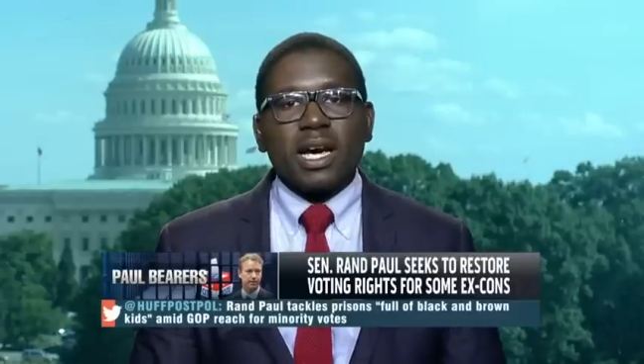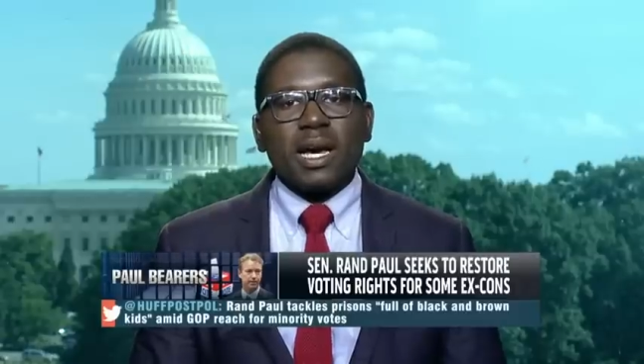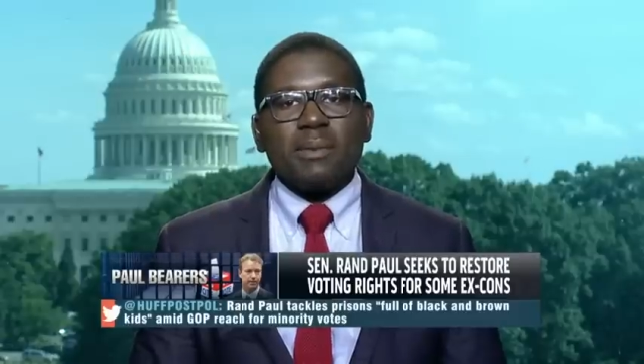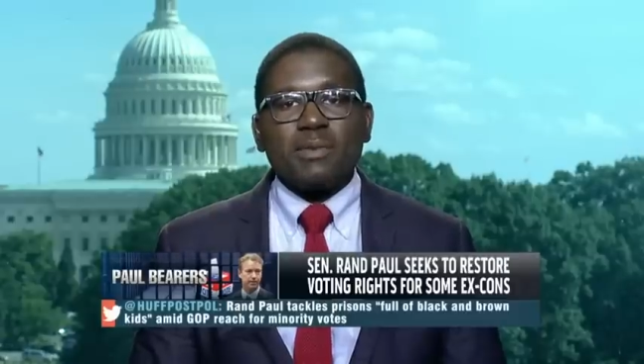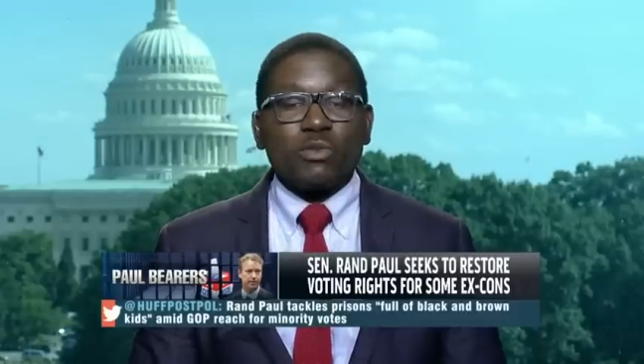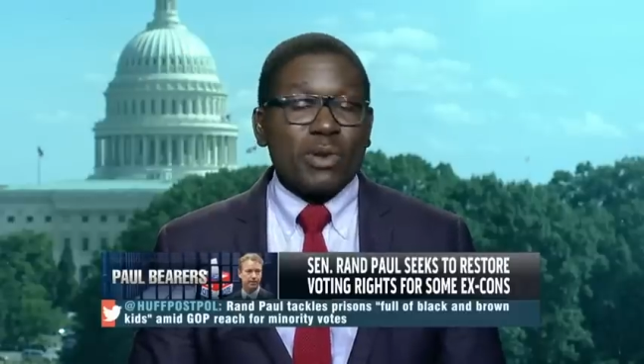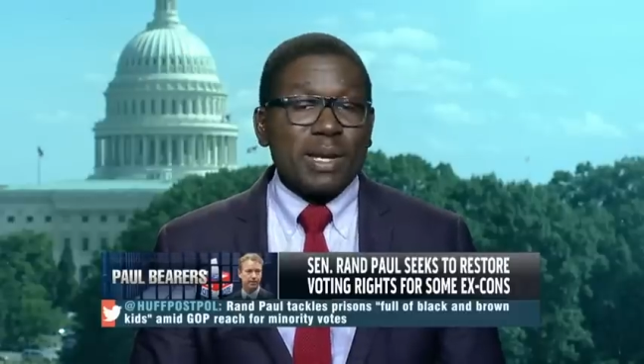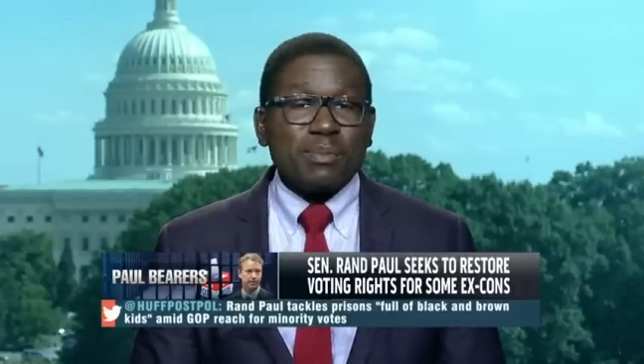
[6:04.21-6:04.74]

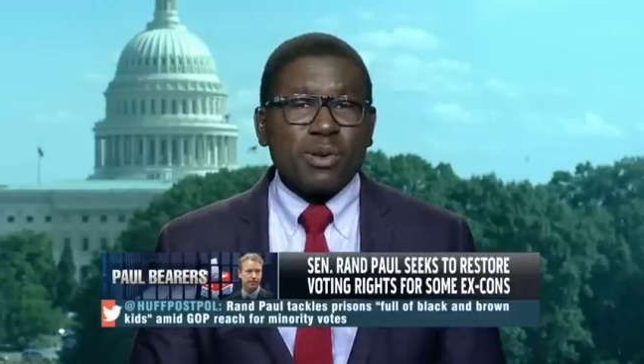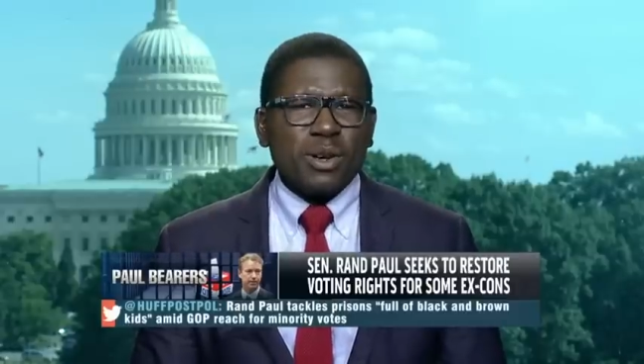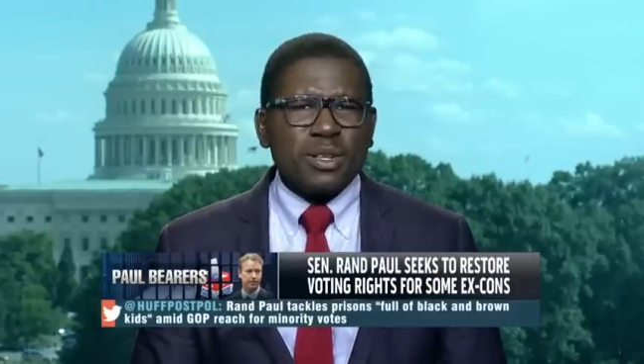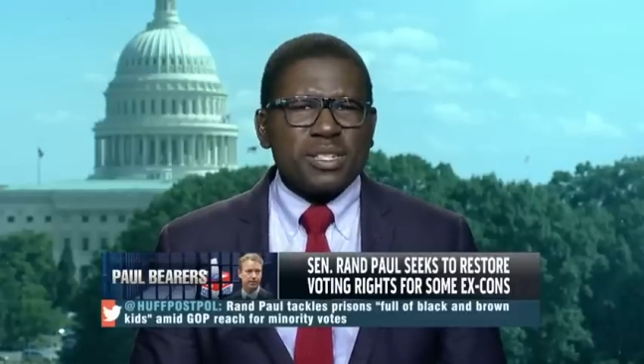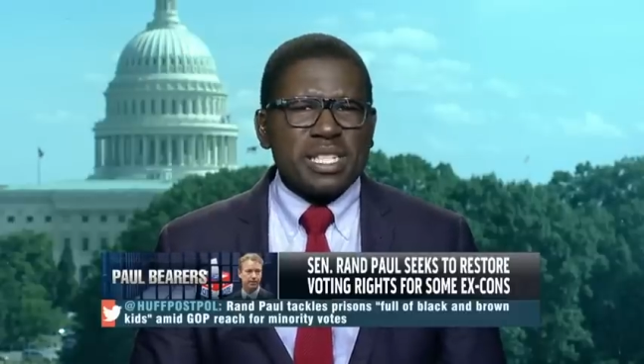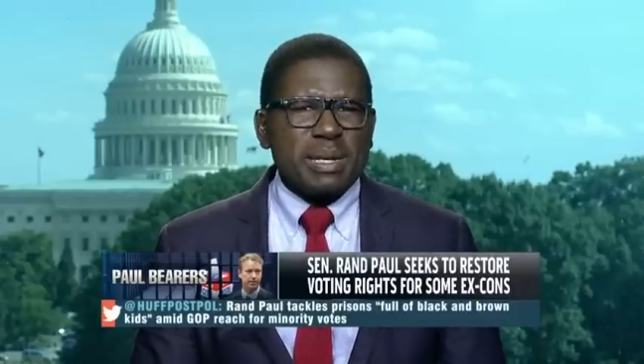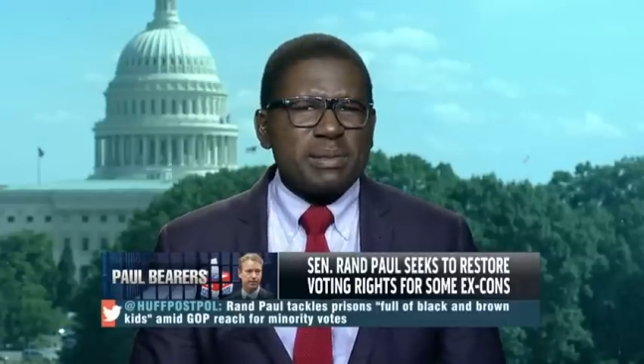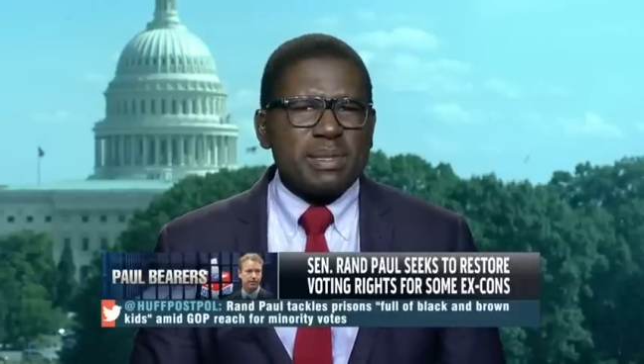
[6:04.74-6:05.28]
Um, and Rand
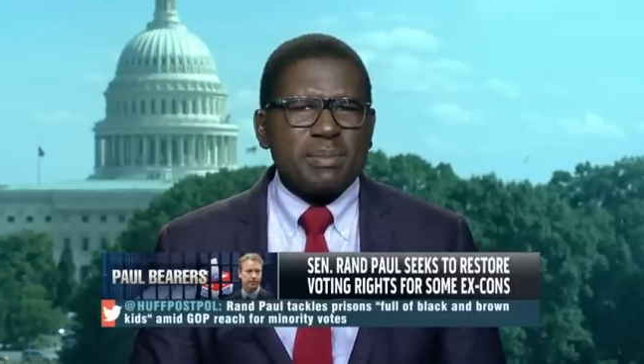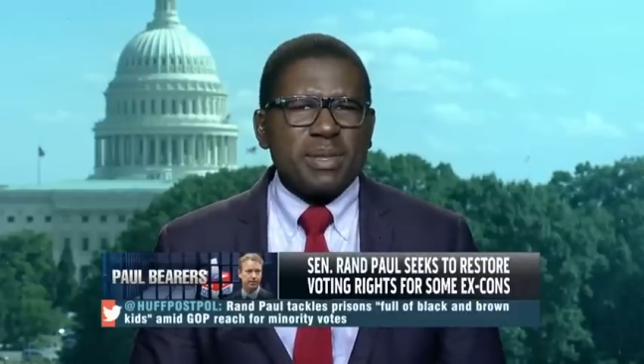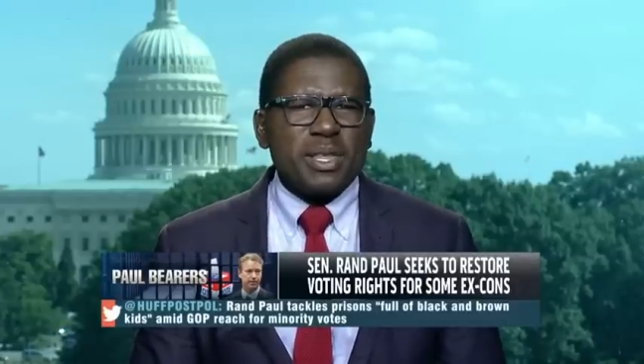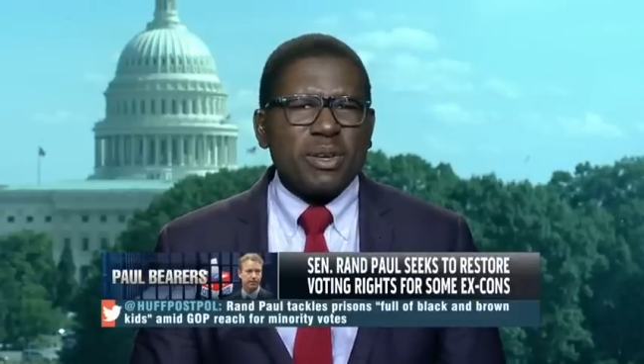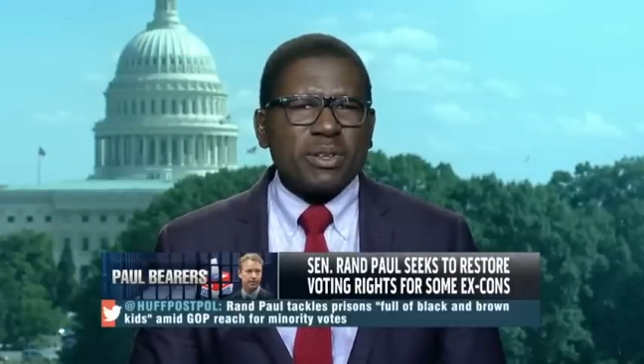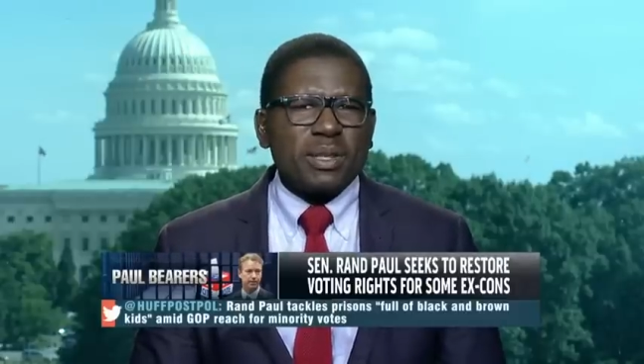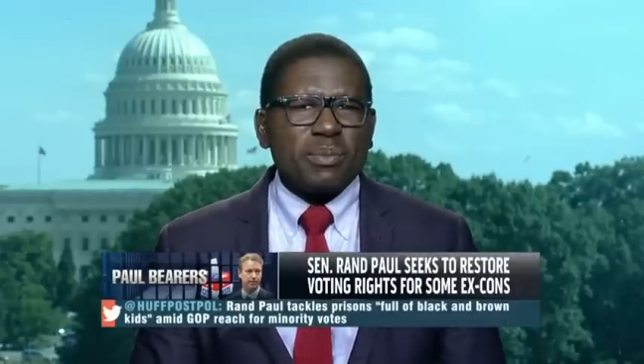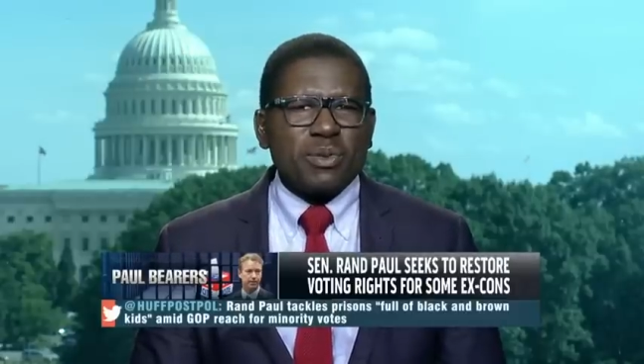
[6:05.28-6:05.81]
Paul seems to be
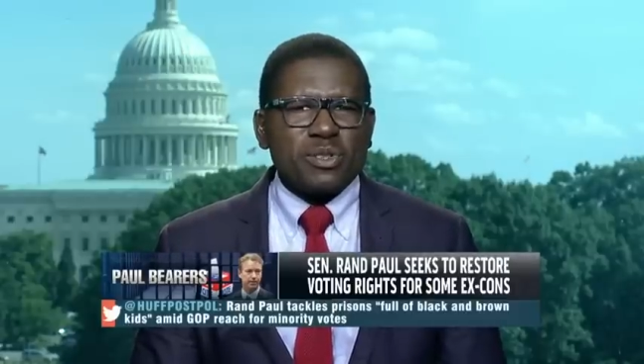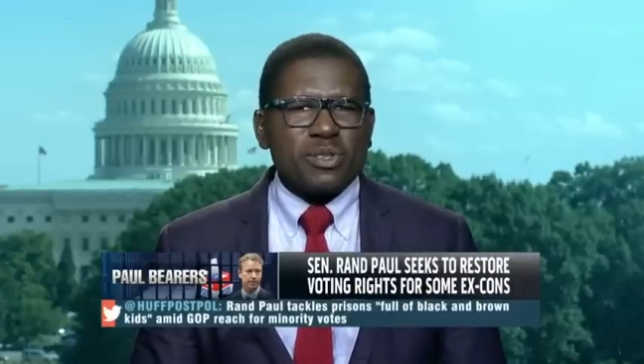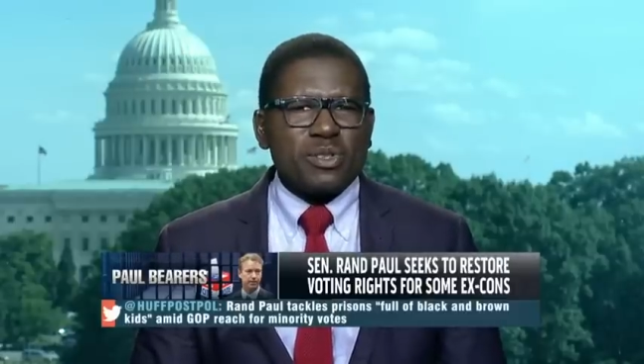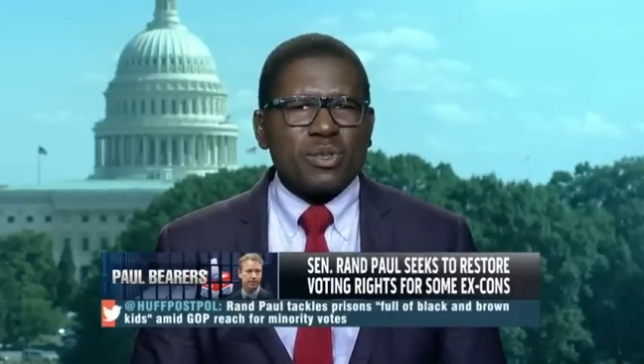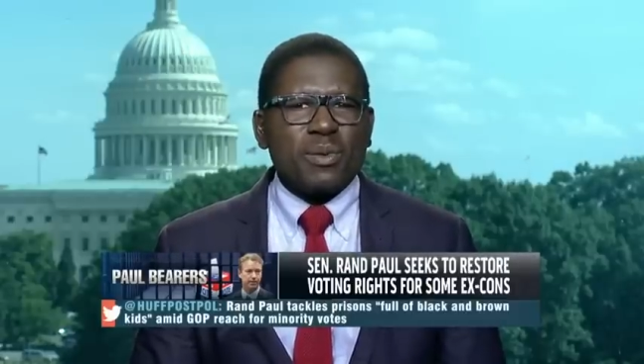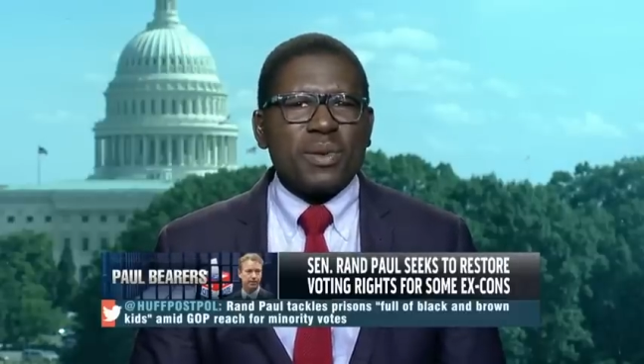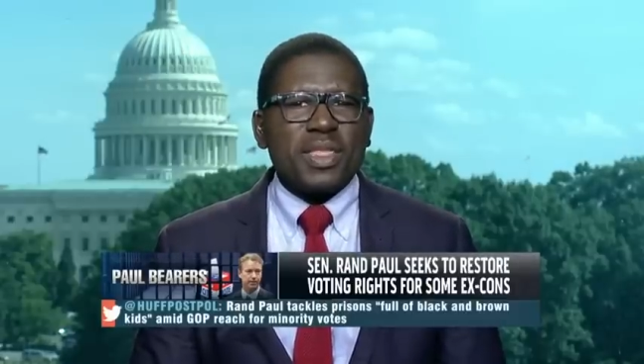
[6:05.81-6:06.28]
the only person